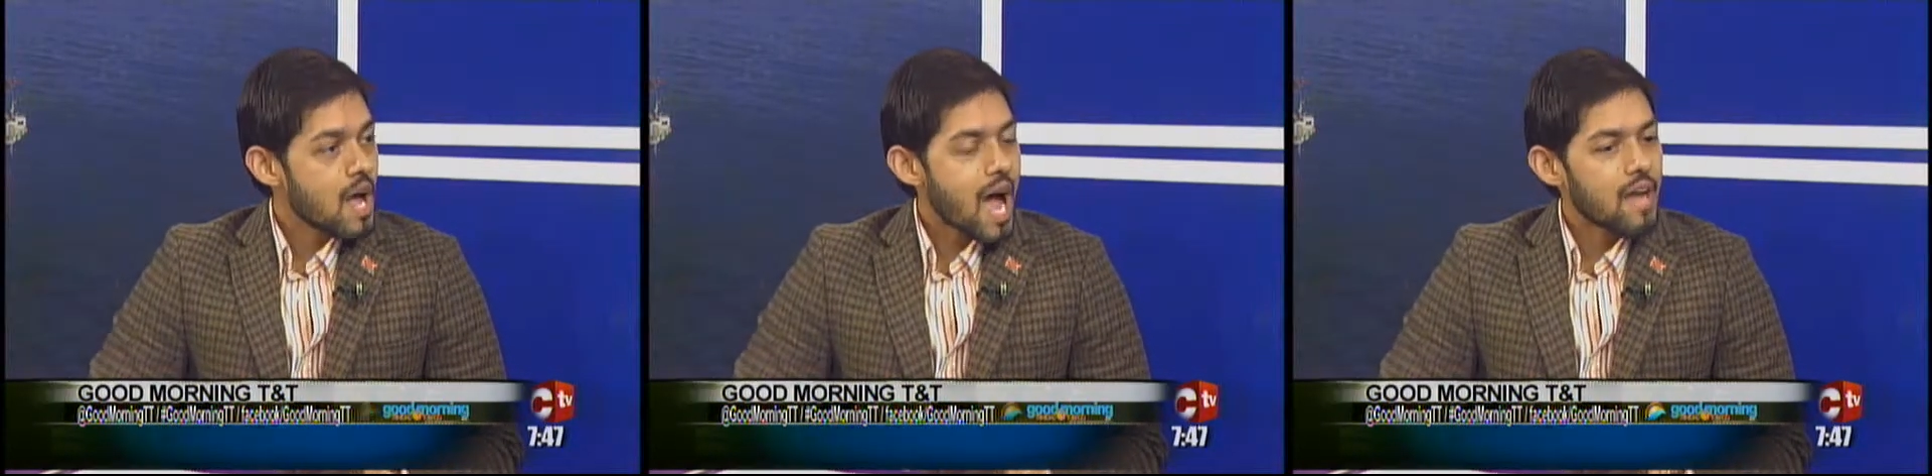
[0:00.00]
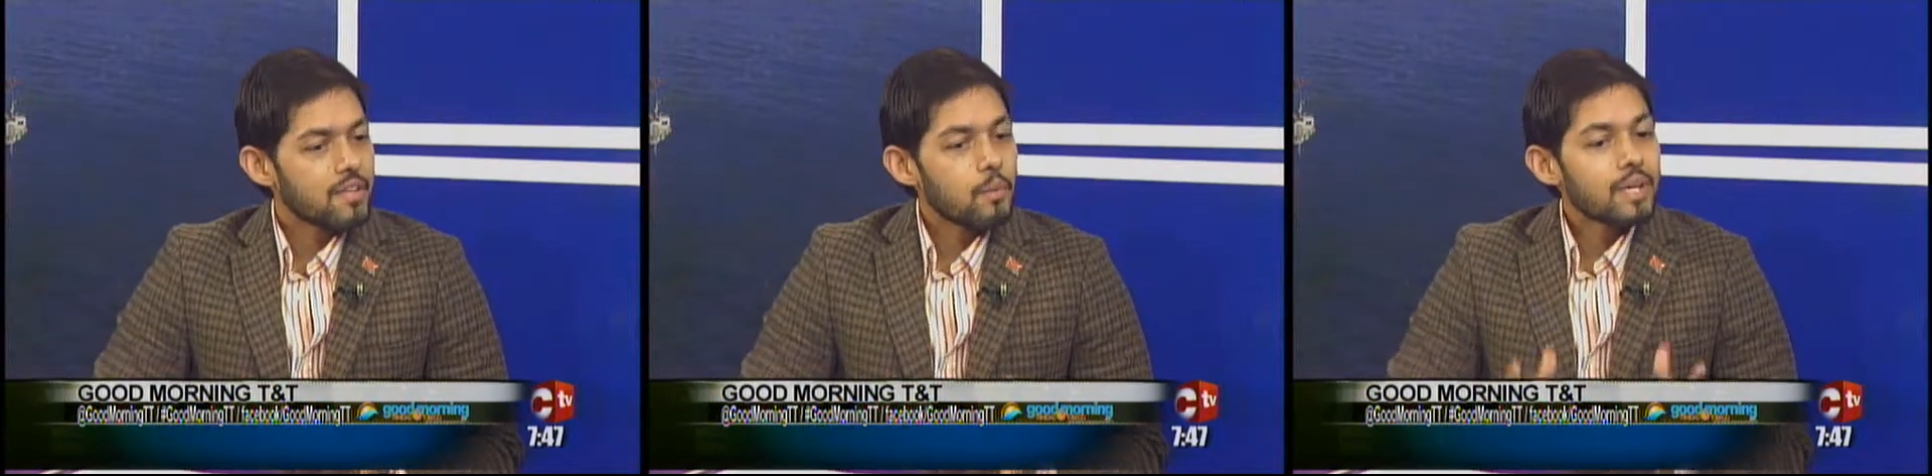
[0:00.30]

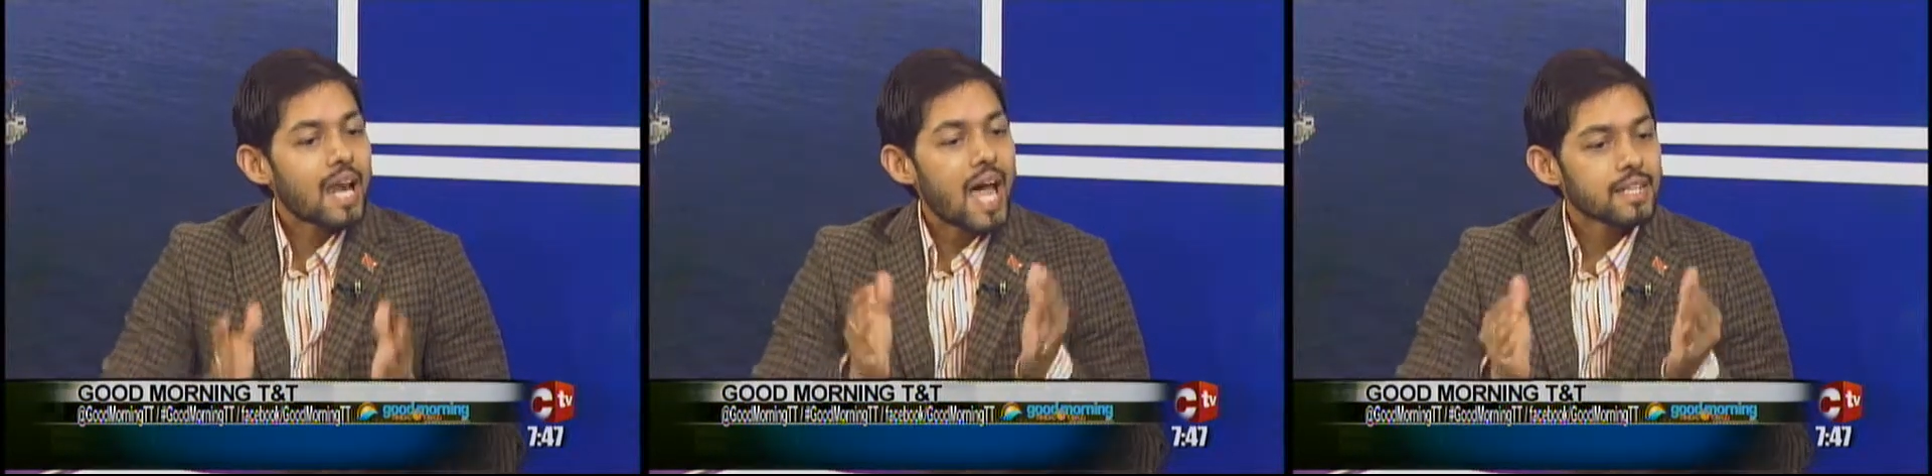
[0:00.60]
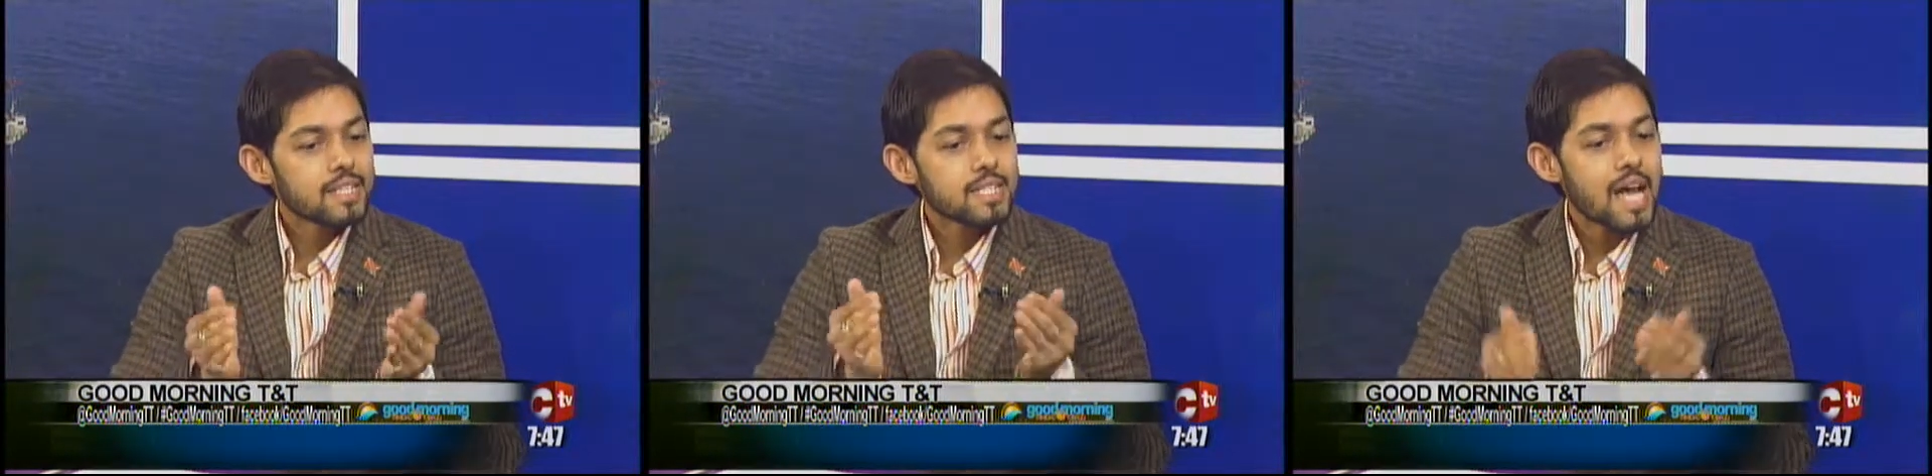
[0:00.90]
and they would like
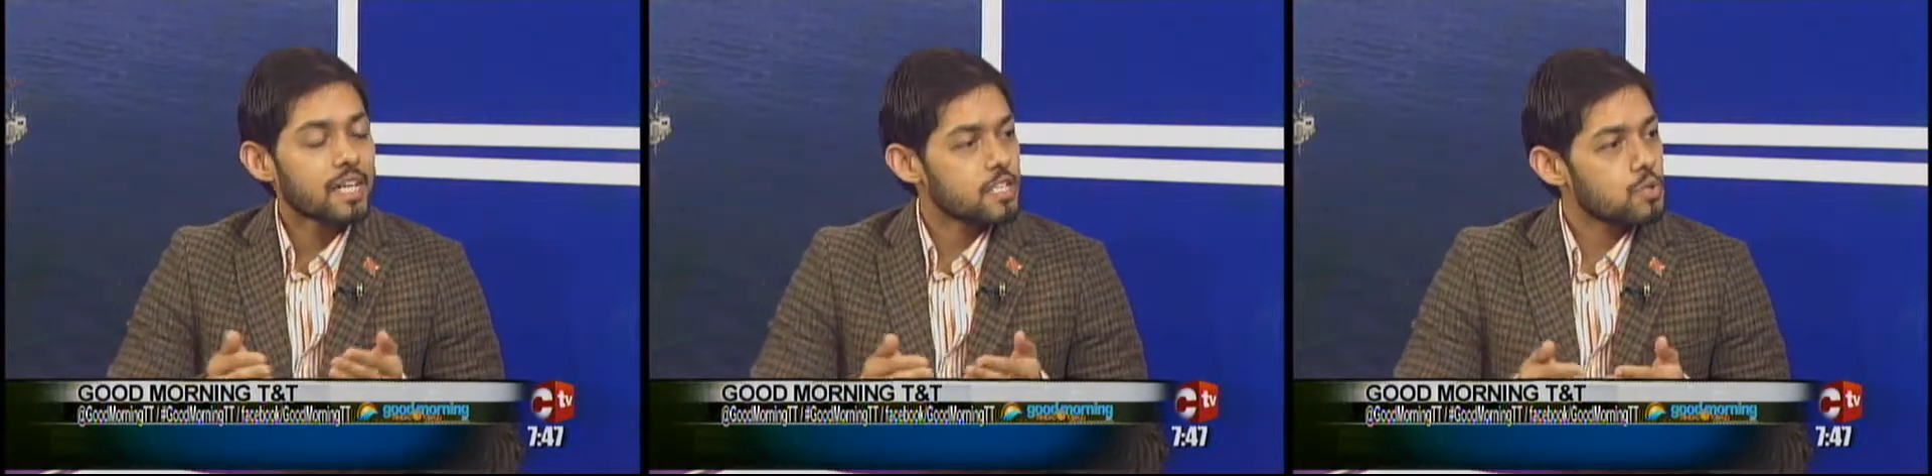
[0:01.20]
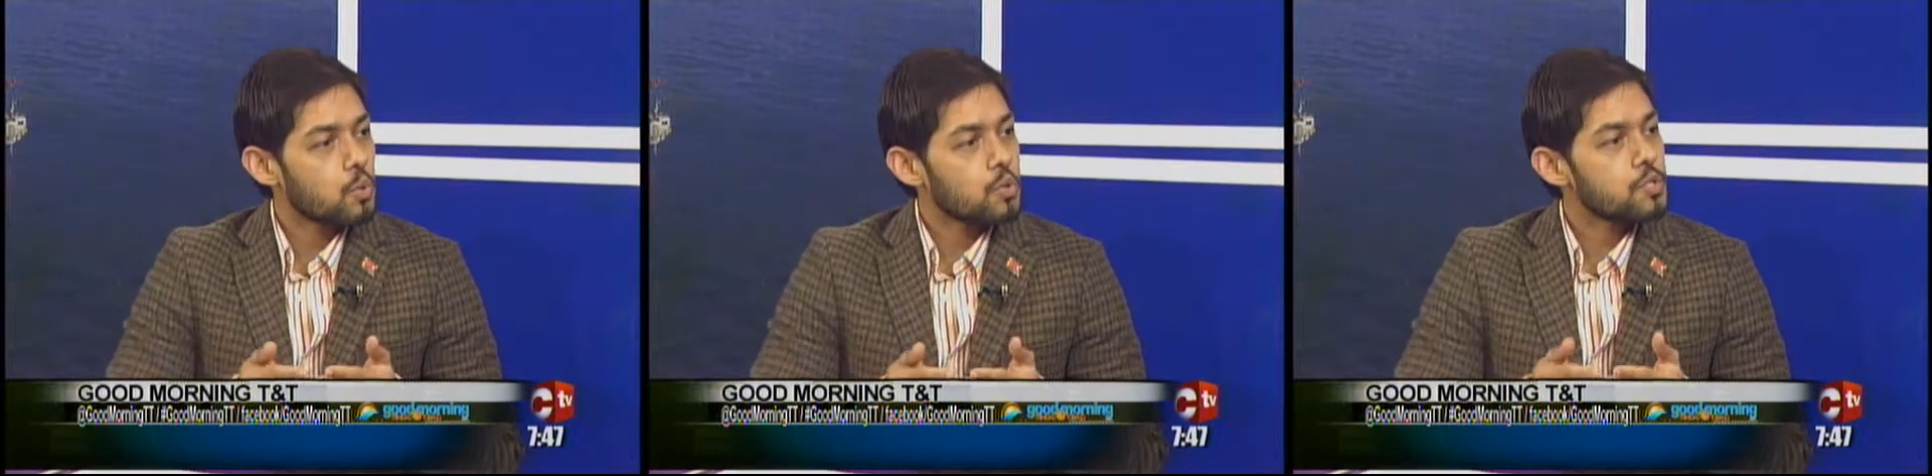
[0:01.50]
the status
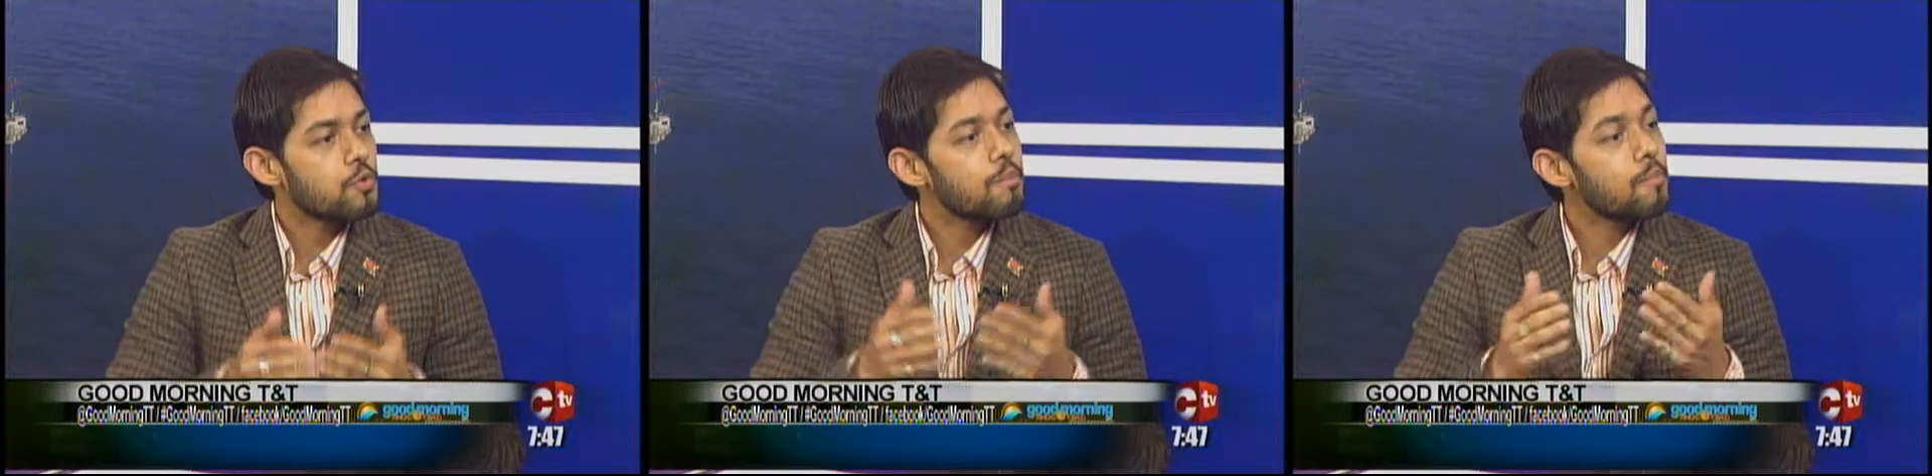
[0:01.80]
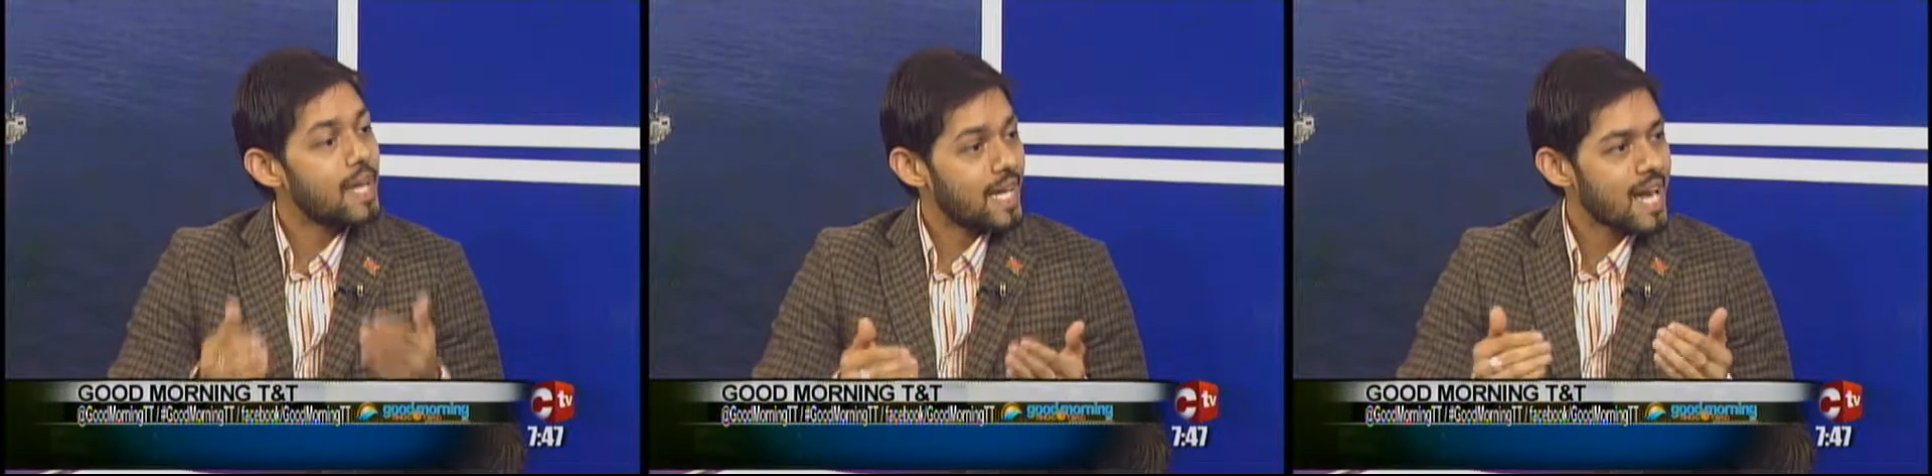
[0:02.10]
quo to
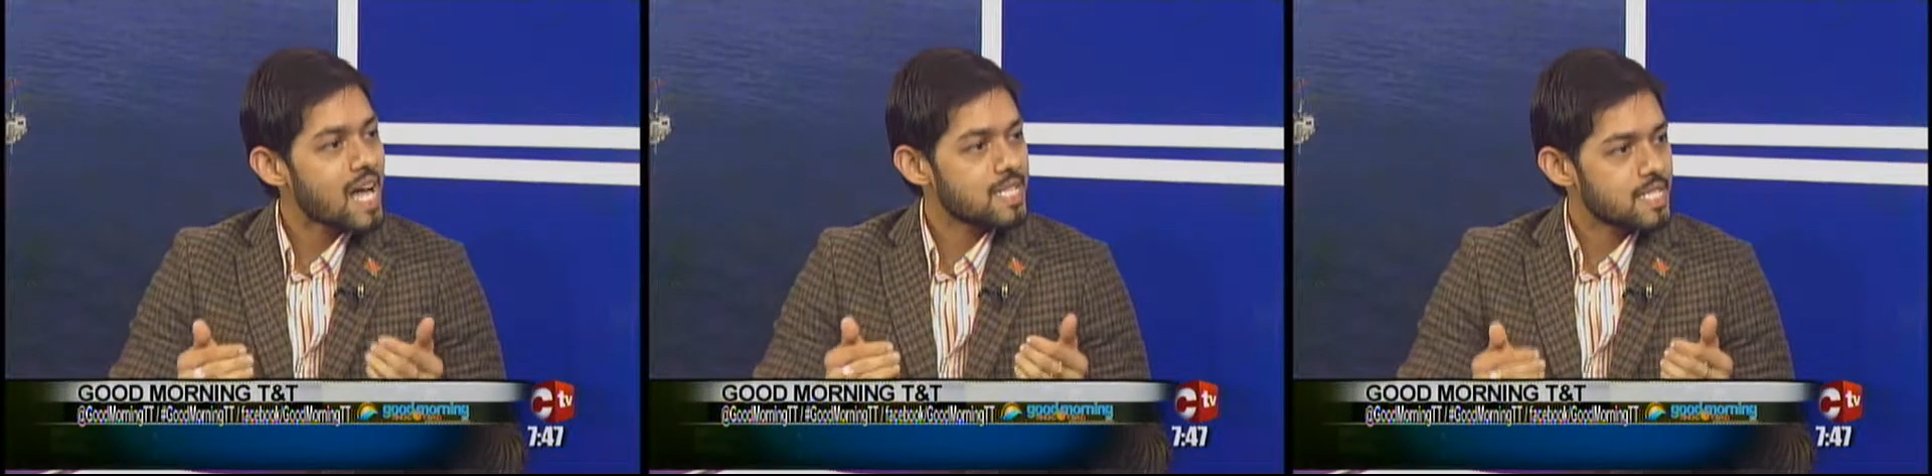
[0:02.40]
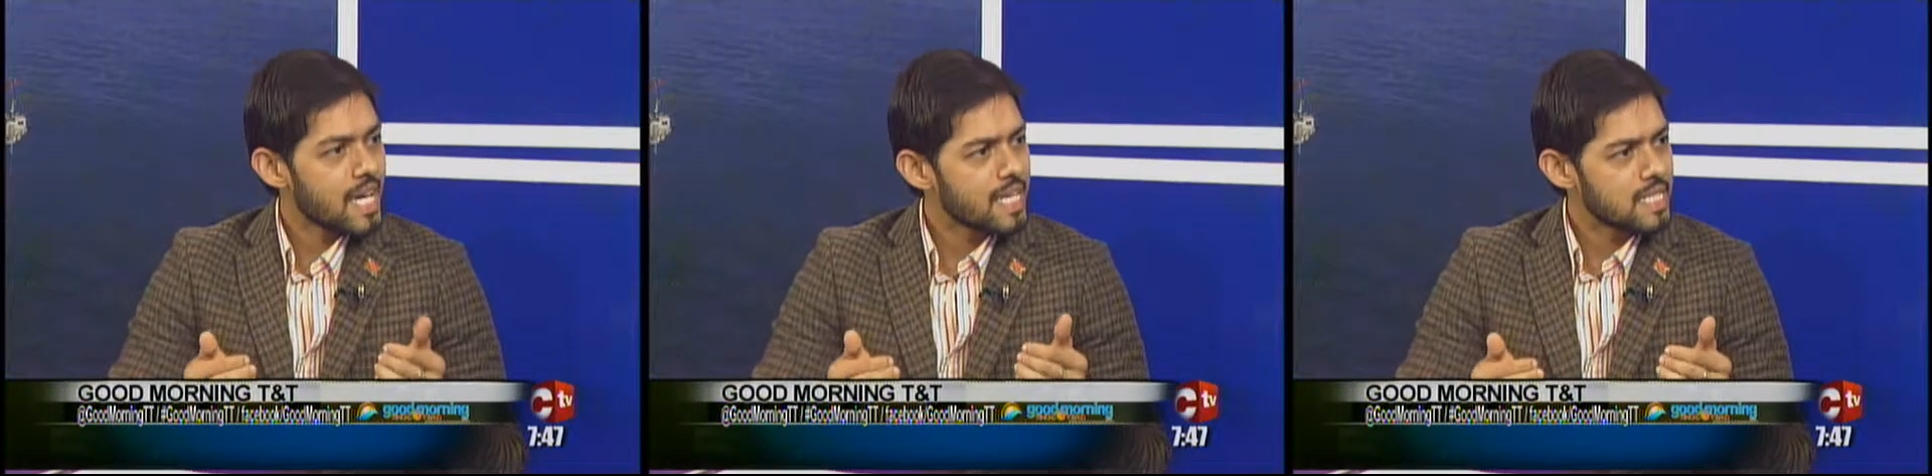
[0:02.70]
remain as it
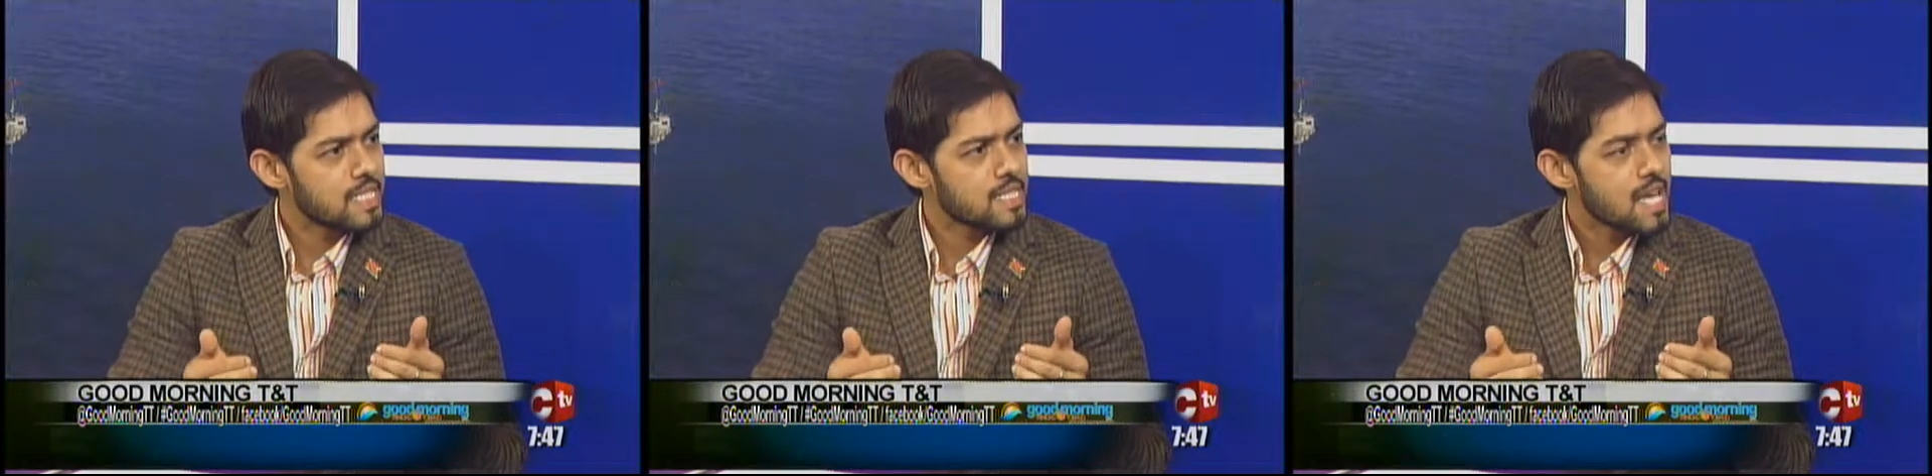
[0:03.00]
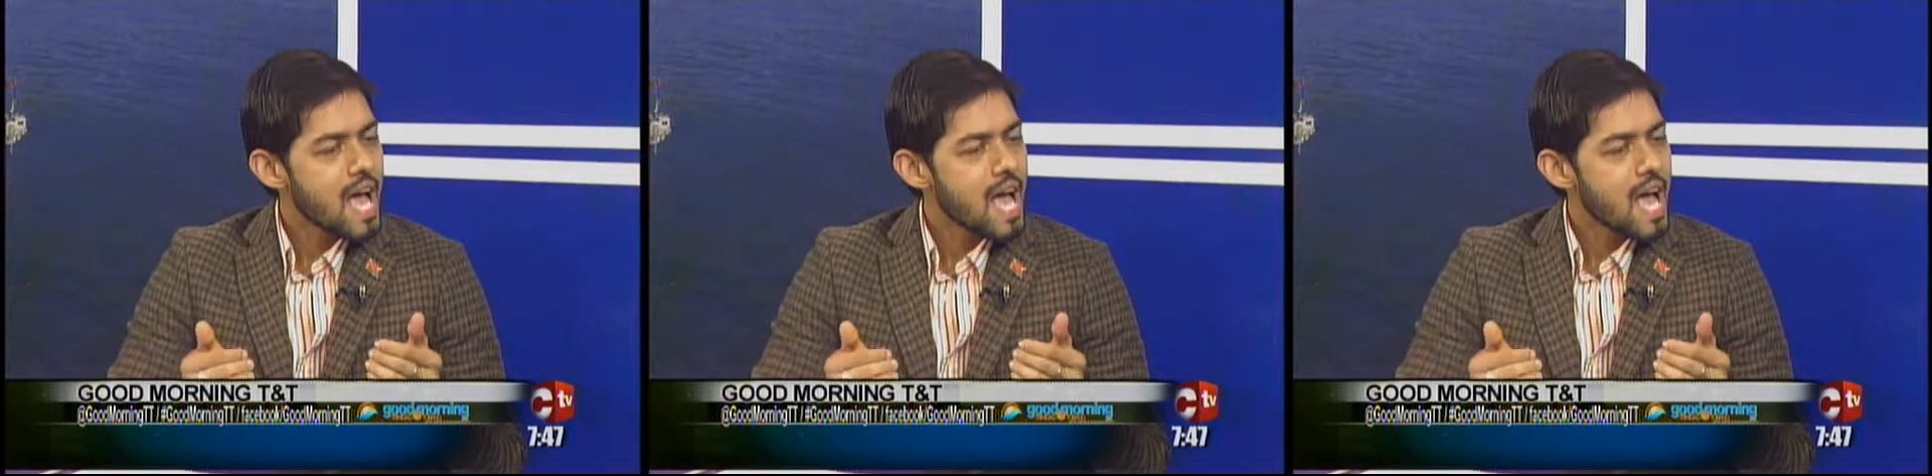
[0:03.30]
is.